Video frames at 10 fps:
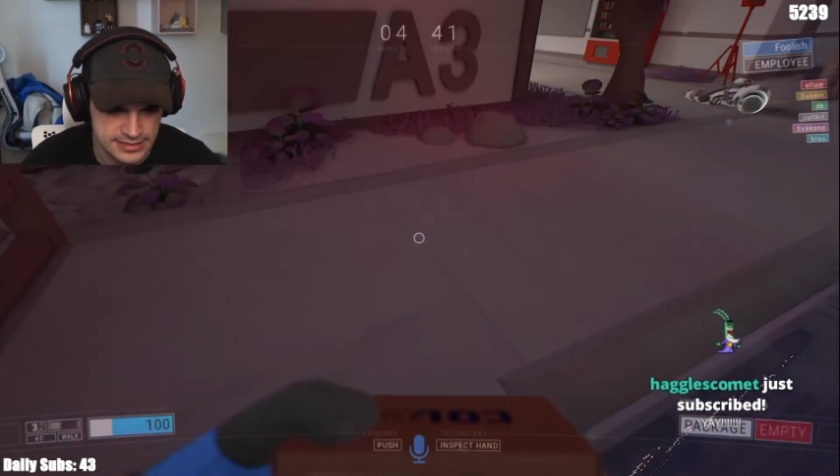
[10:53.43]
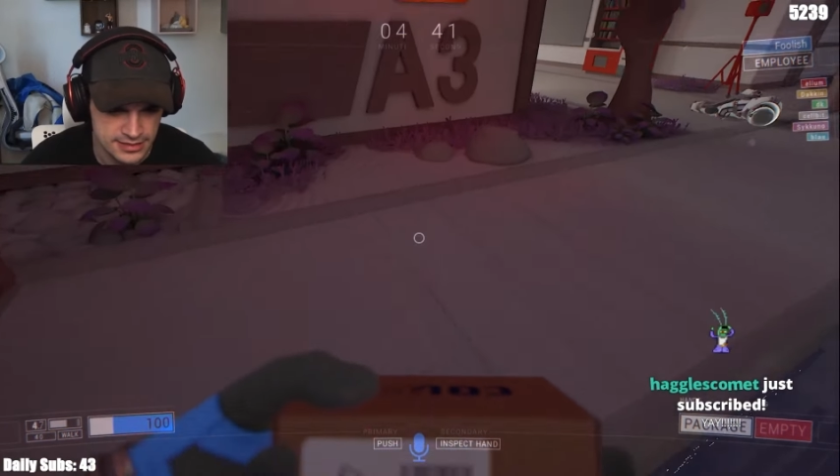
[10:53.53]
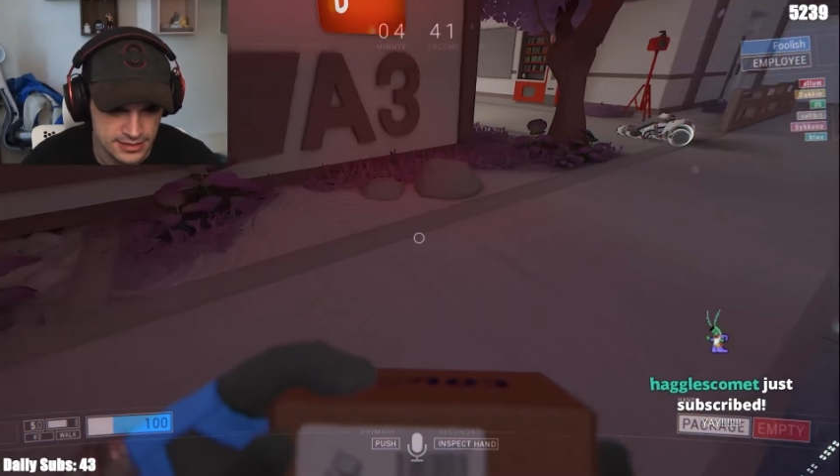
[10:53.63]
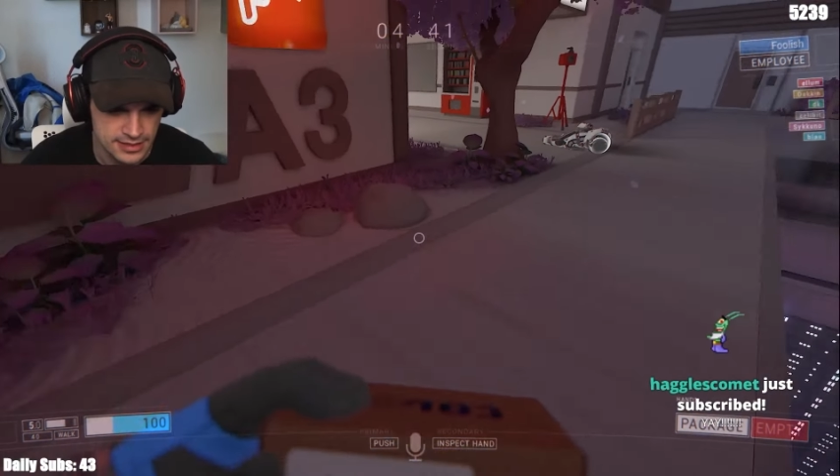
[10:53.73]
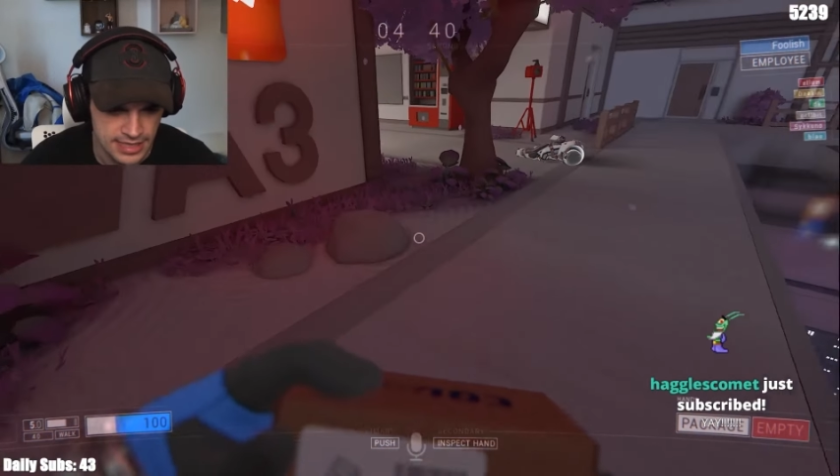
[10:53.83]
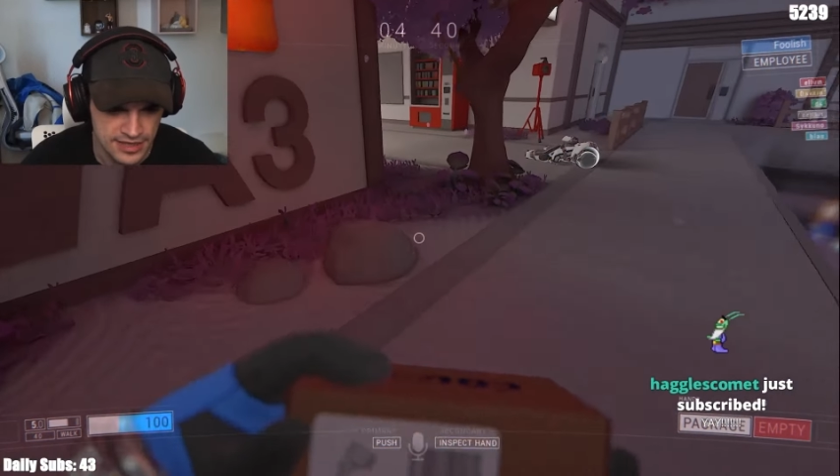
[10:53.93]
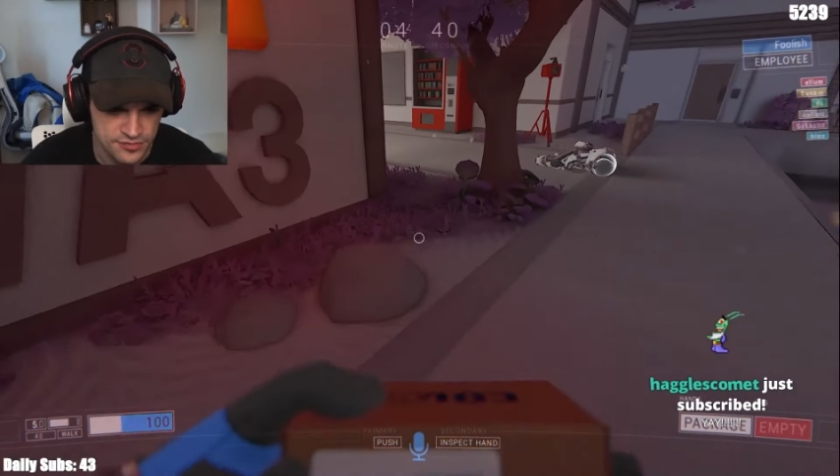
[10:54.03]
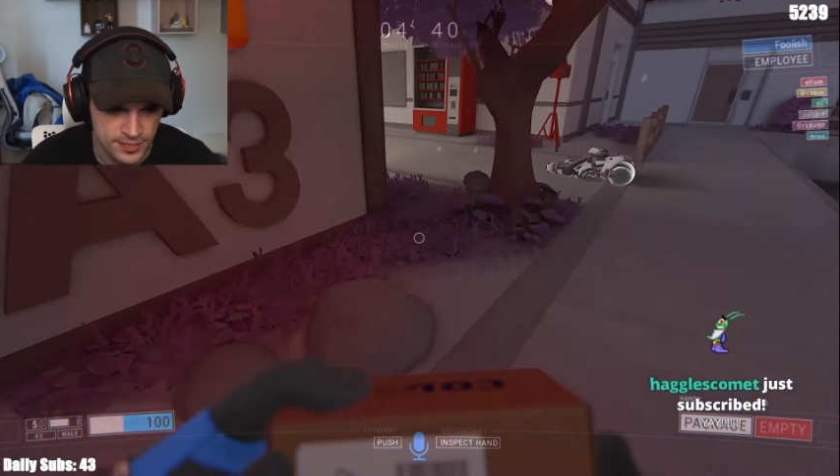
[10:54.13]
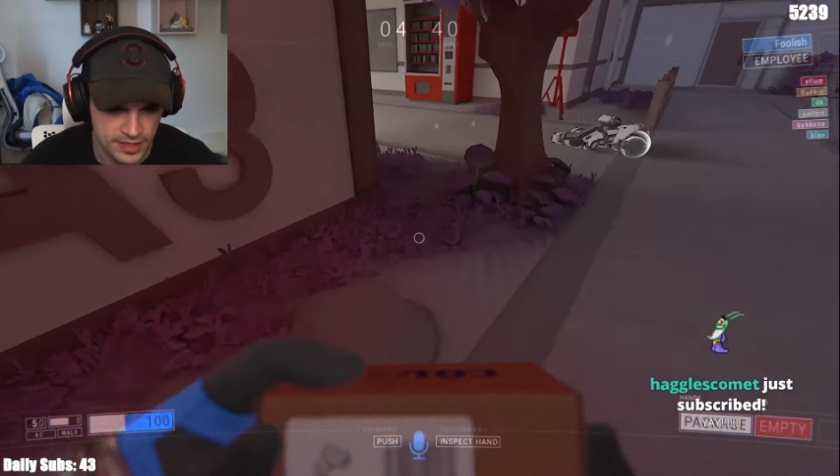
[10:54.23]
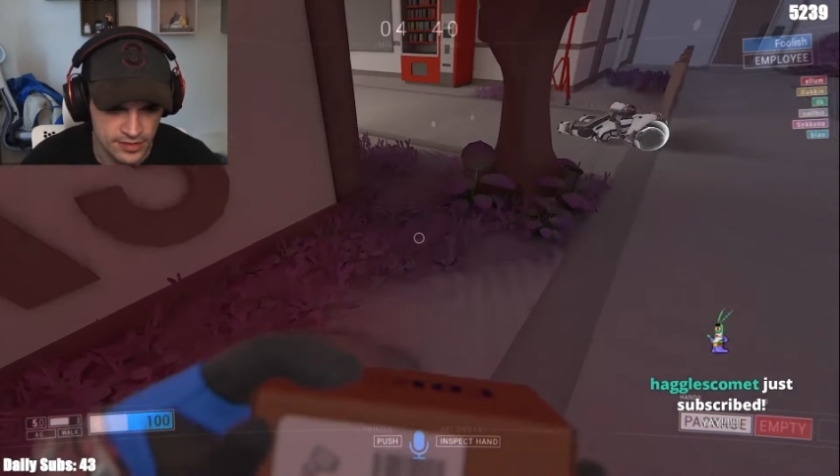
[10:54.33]

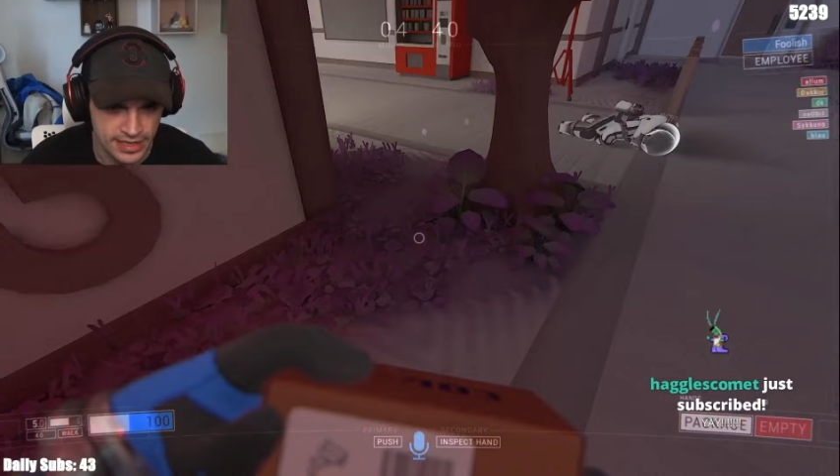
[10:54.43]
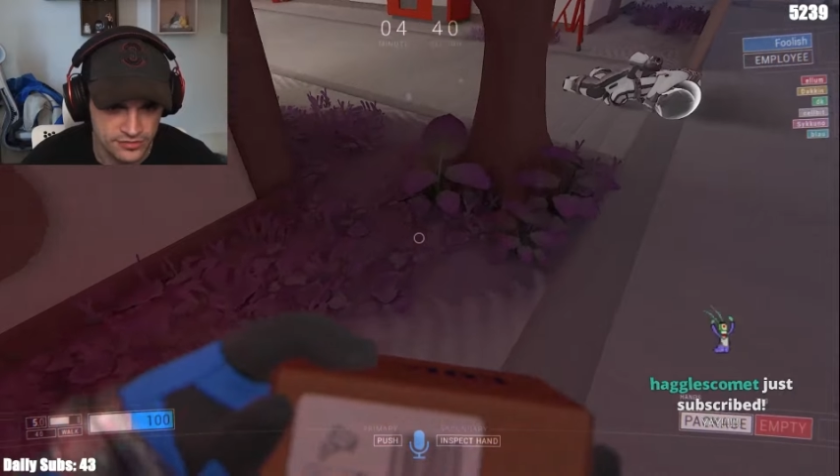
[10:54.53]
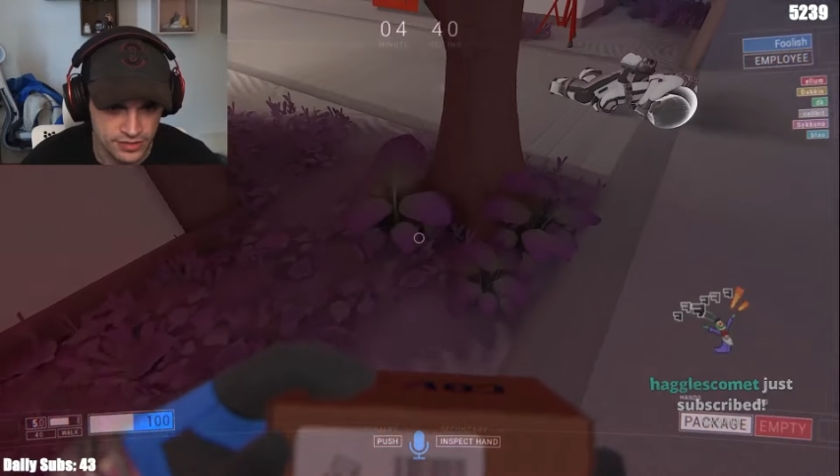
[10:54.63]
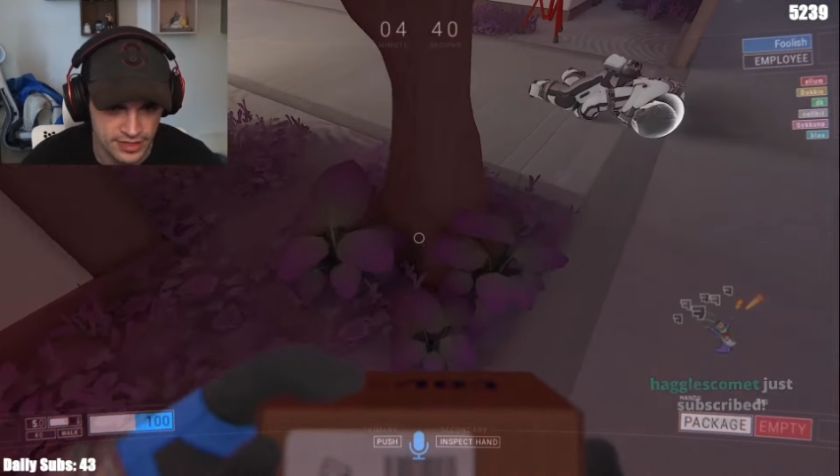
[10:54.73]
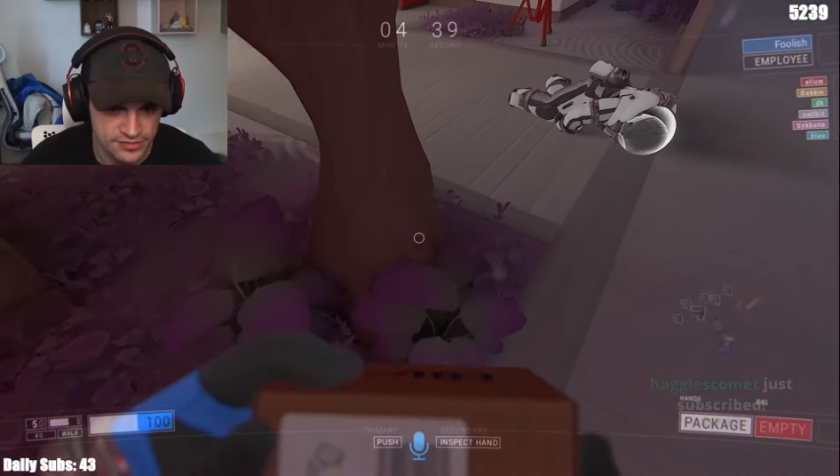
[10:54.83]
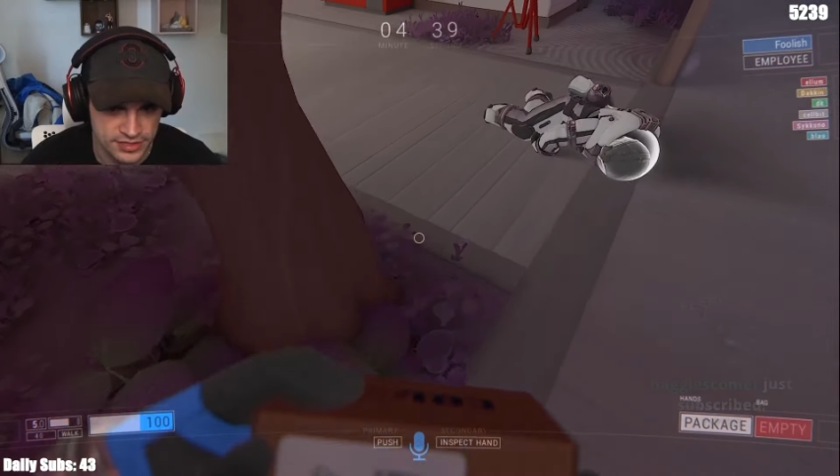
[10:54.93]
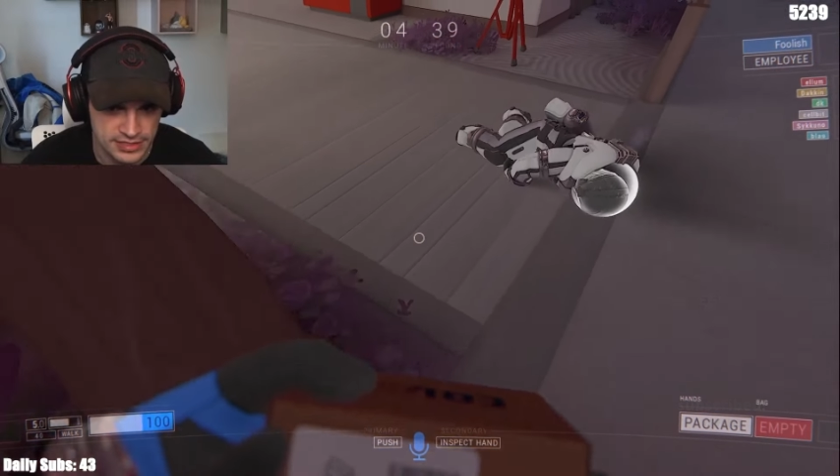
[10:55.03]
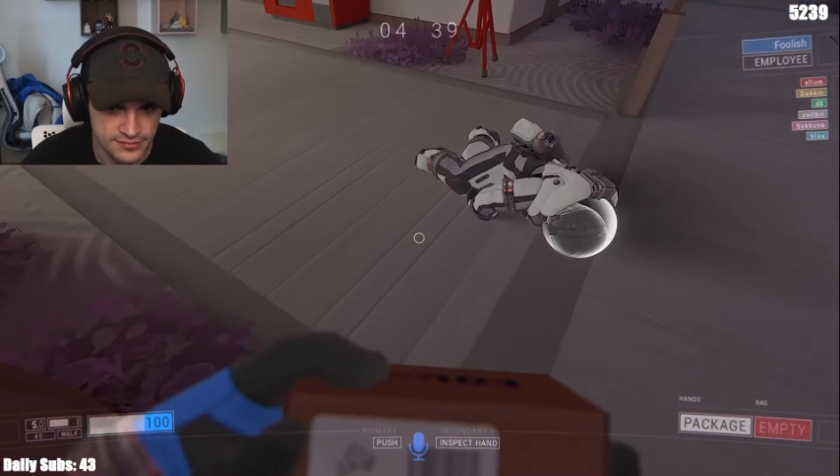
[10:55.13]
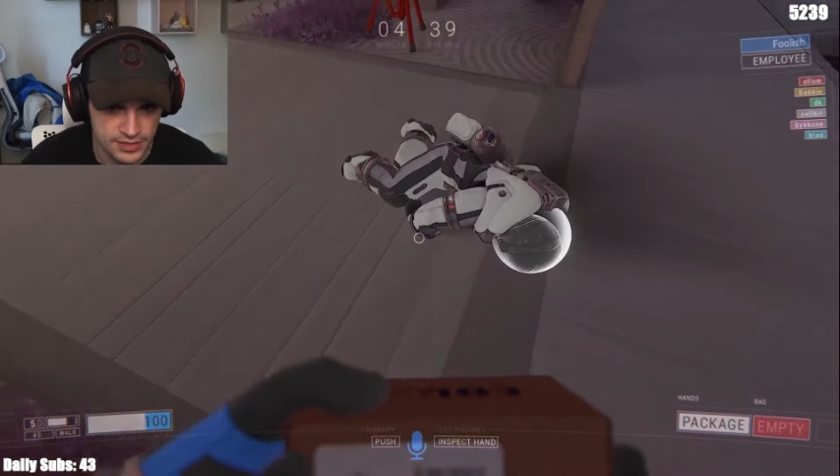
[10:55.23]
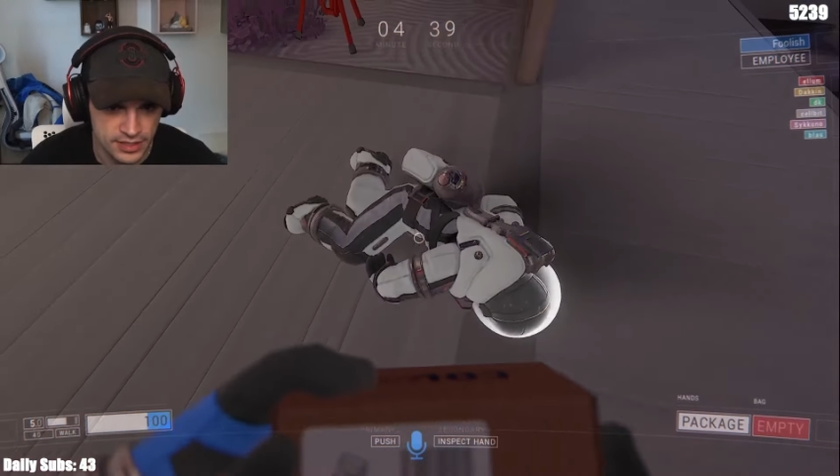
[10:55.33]
SB. Okay, so it has to deliver.